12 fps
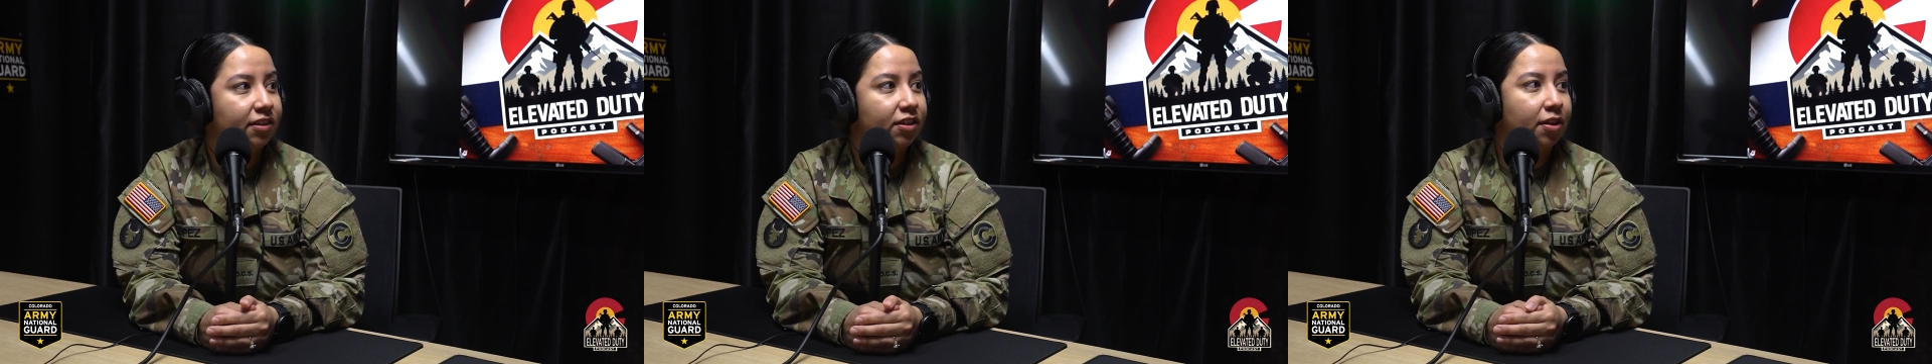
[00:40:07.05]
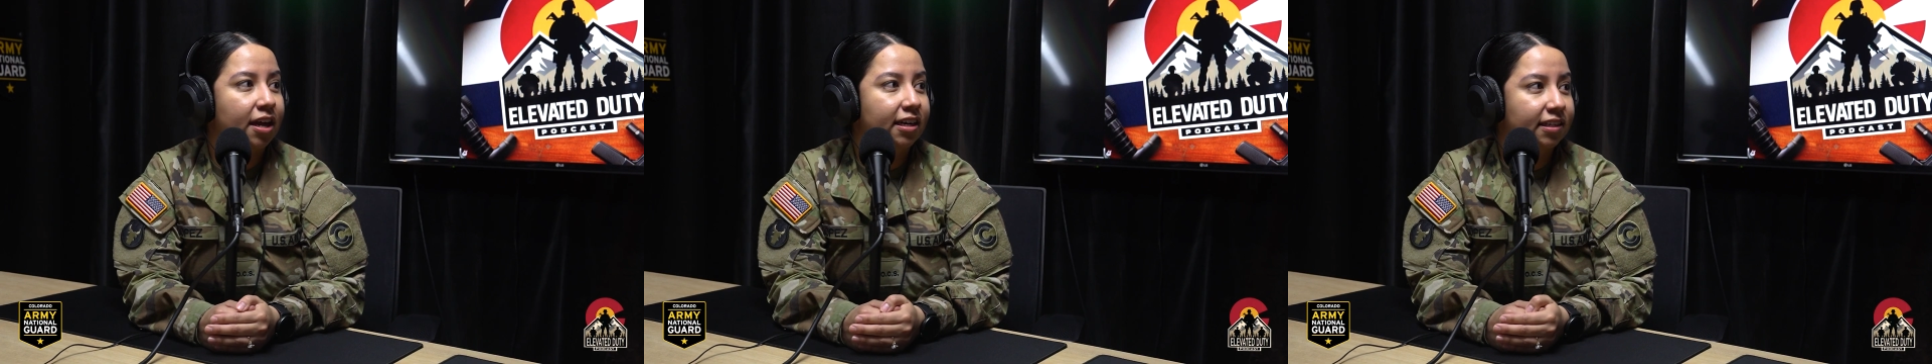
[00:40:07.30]

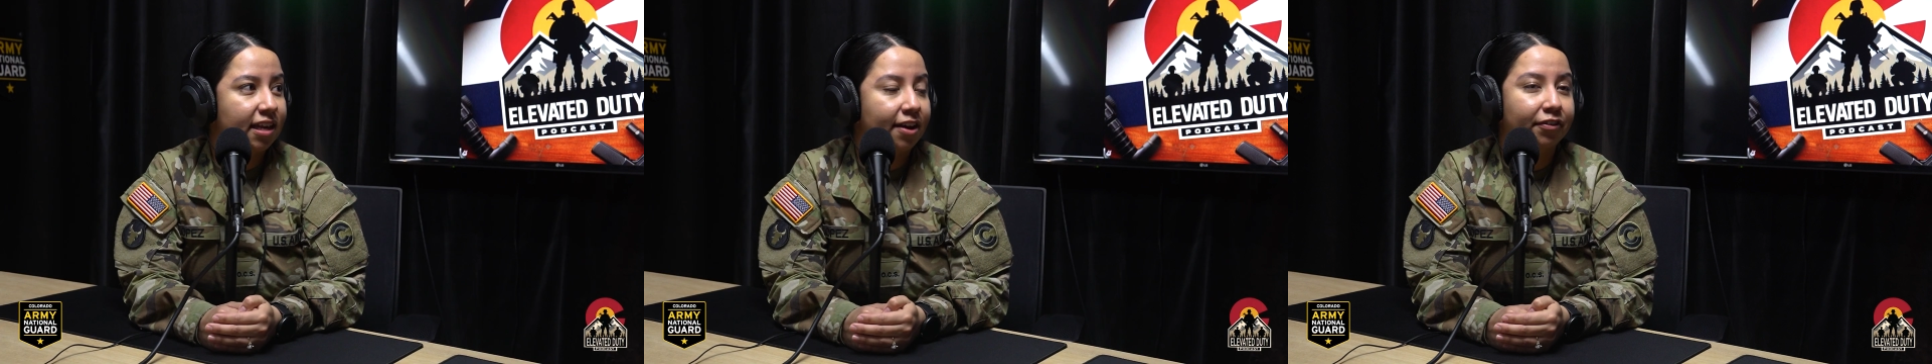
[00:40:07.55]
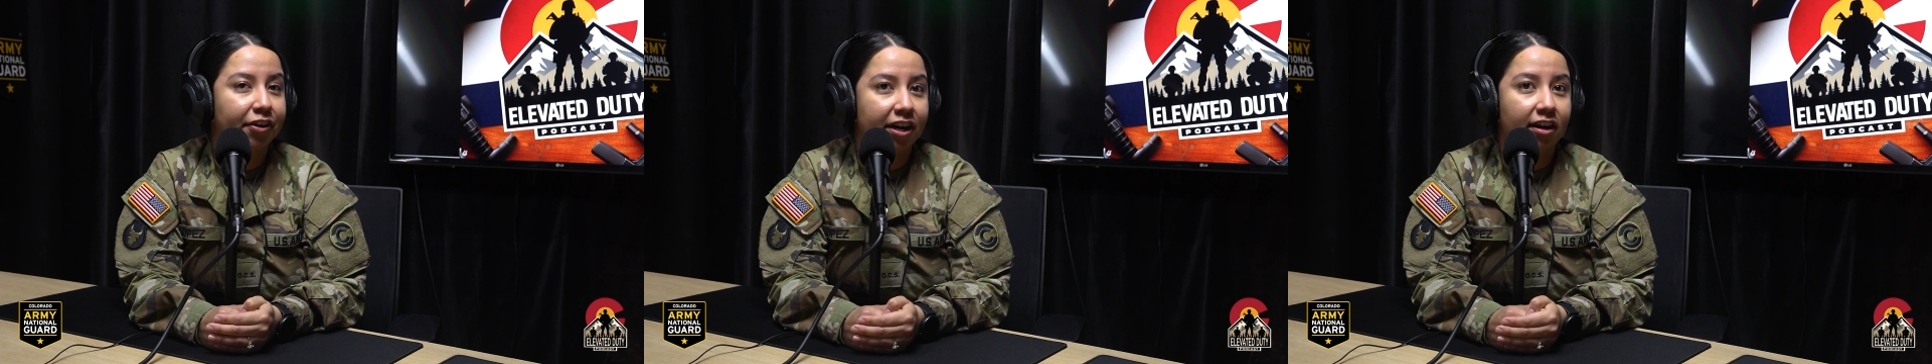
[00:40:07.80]
So that is
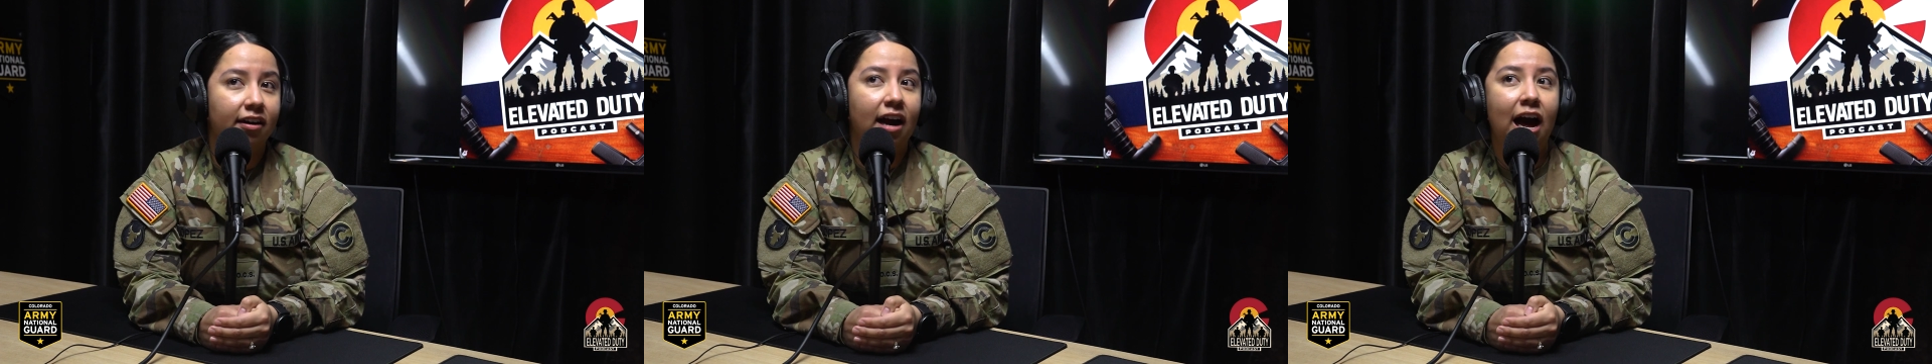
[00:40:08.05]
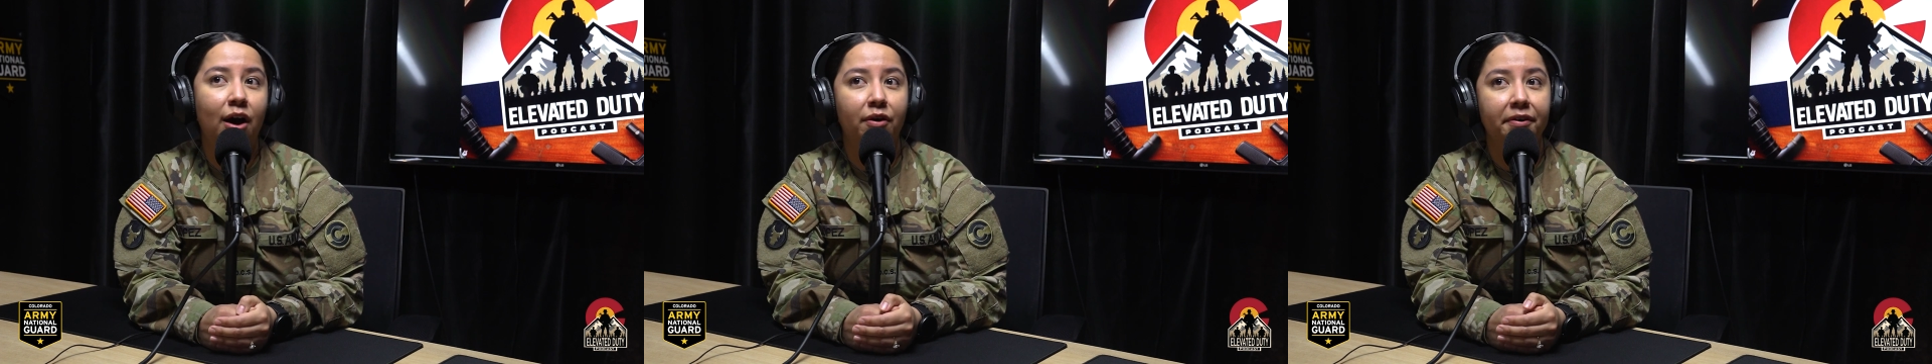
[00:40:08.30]
every year.
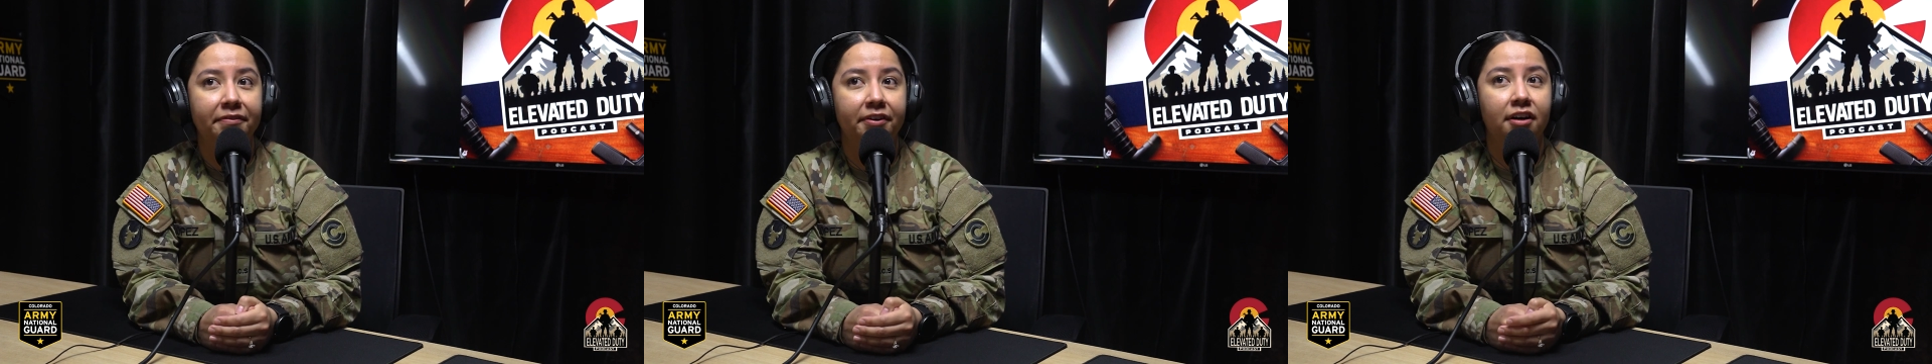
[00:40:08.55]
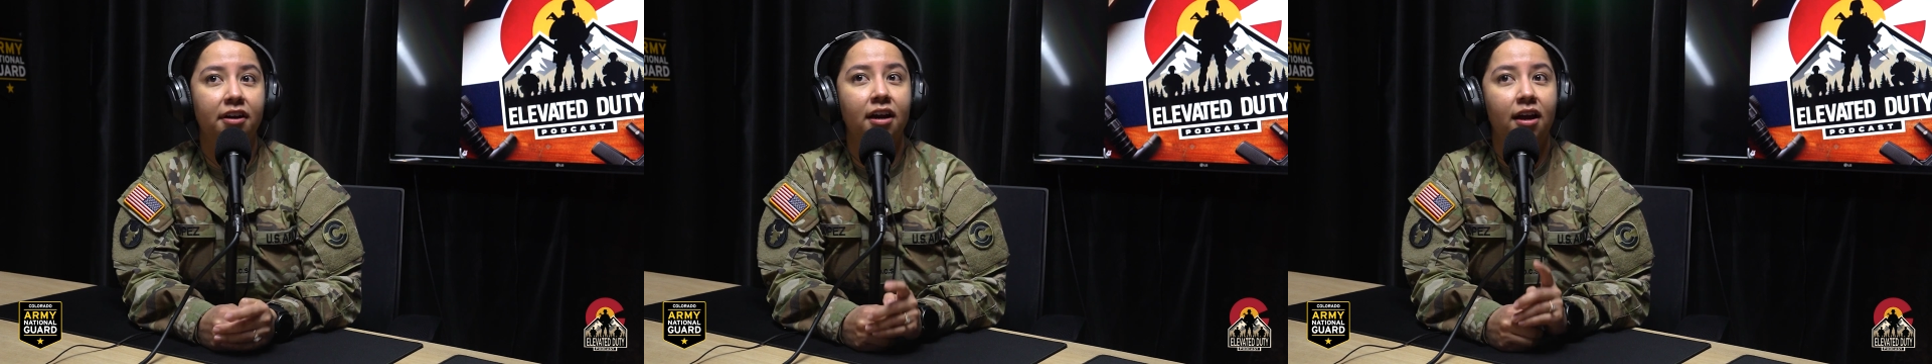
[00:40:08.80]

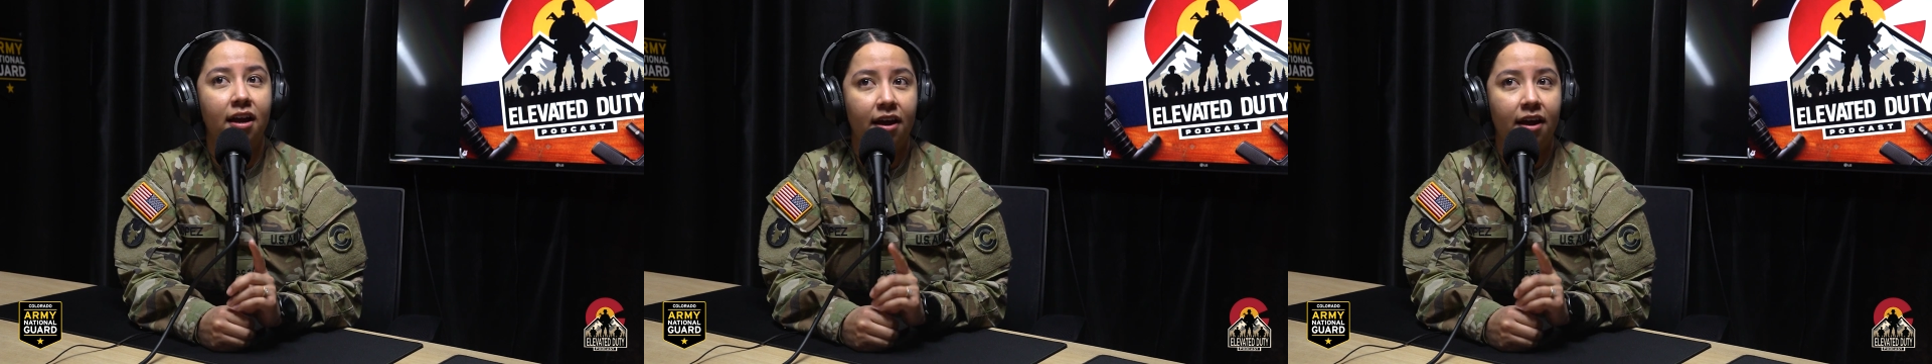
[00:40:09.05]
However,